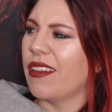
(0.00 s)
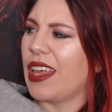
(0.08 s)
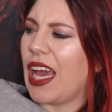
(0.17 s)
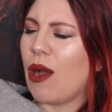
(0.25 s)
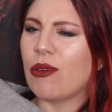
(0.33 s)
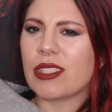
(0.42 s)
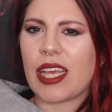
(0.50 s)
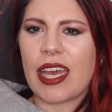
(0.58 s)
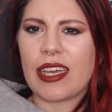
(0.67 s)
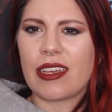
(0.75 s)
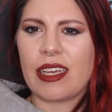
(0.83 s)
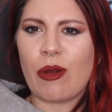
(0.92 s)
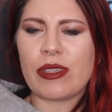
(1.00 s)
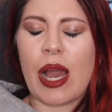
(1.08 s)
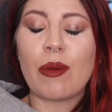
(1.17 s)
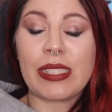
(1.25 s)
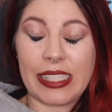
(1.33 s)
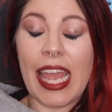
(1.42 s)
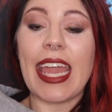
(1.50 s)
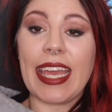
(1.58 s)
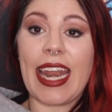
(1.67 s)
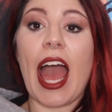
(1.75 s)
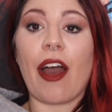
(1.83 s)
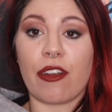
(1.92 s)
Like I was
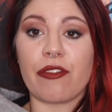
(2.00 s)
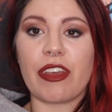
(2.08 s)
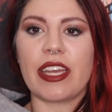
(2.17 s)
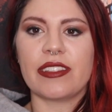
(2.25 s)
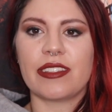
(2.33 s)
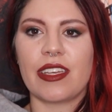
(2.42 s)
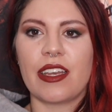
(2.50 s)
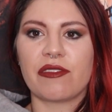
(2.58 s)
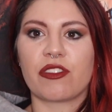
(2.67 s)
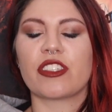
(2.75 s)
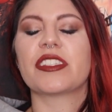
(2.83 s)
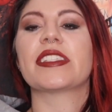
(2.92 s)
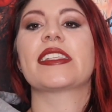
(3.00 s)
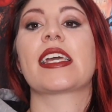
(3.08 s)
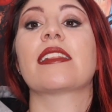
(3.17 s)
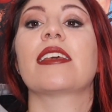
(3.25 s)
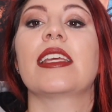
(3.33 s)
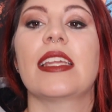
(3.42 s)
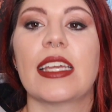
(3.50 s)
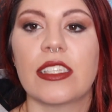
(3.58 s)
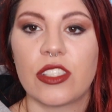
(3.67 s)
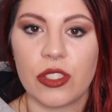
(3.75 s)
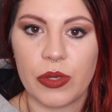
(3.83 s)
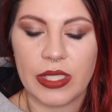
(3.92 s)
taken out of it versus like leaning
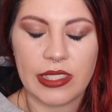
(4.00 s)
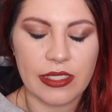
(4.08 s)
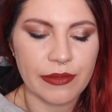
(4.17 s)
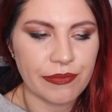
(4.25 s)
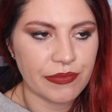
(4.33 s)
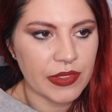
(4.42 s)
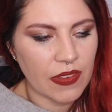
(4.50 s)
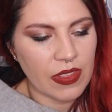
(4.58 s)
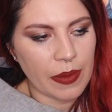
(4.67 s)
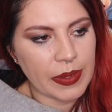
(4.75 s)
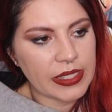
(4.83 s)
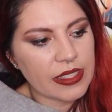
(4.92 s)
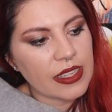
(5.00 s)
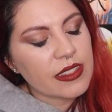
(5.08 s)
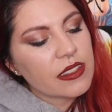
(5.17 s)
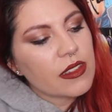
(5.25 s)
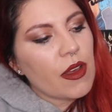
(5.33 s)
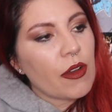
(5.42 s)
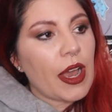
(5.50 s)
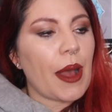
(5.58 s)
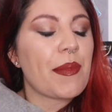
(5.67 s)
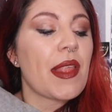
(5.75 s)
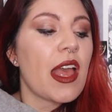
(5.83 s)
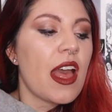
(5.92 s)
into it. If that makes sense.
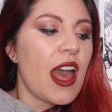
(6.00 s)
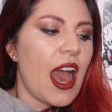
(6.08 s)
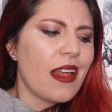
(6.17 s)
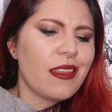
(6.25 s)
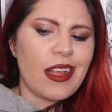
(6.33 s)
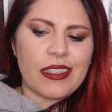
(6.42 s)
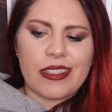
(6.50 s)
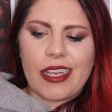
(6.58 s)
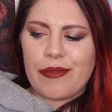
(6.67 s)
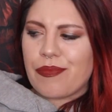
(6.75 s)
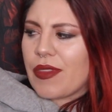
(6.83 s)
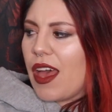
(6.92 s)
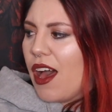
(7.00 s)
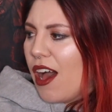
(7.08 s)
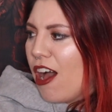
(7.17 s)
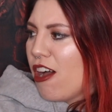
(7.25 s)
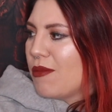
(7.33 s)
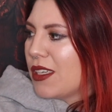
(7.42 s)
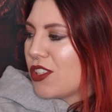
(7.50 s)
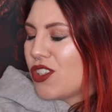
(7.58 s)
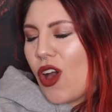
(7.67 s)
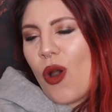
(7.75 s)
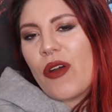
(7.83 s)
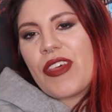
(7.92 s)
Okay. I think that's it.
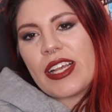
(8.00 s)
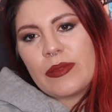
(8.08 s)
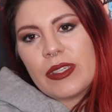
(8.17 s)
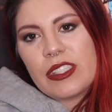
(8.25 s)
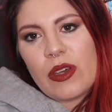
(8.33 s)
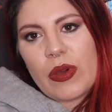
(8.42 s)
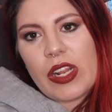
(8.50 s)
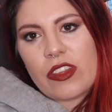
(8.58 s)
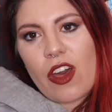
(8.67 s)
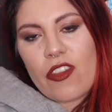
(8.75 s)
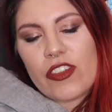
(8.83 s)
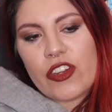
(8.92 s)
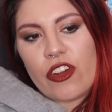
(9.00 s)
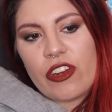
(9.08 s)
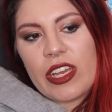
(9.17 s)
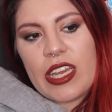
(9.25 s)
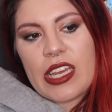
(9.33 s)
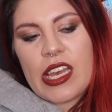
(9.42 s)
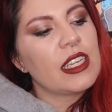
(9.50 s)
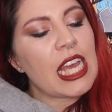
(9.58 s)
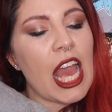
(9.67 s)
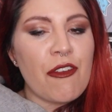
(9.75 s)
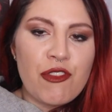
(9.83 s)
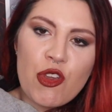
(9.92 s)
So that's basically what I thought of The Turning.
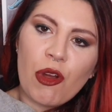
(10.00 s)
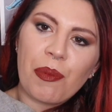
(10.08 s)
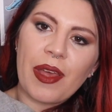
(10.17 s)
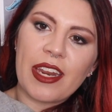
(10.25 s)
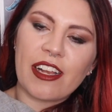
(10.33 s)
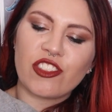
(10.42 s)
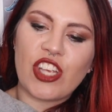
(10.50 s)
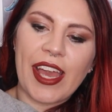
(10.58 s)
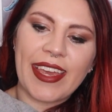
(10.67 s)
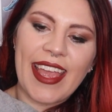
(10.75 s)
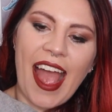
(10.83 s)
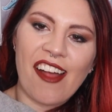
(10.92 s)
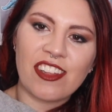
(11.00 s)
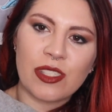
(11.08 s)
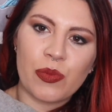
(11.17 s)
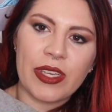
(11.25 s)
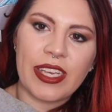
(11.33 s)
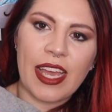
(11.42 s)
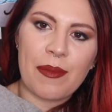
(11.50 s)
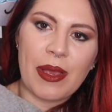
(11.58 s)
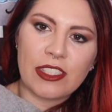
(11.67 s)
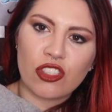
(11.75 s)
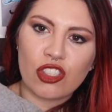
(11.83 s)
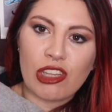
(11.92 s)
If you are planning on checking it out this weekend,
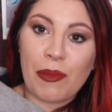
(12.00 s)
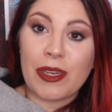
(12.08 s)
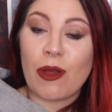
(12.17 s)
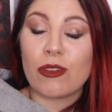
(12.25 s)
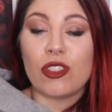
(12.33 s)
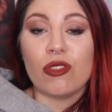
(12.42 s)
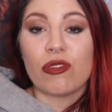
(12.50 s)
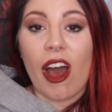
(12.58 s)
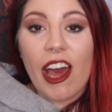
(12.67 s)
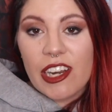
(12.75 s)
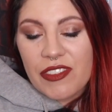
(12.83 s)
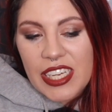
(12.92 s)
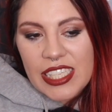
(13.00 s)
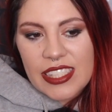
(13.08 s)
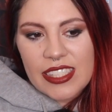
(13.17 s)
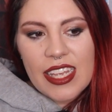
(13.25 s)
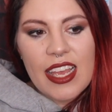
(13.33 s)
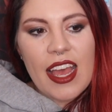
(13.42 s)
make sure you let me know what you thought of it.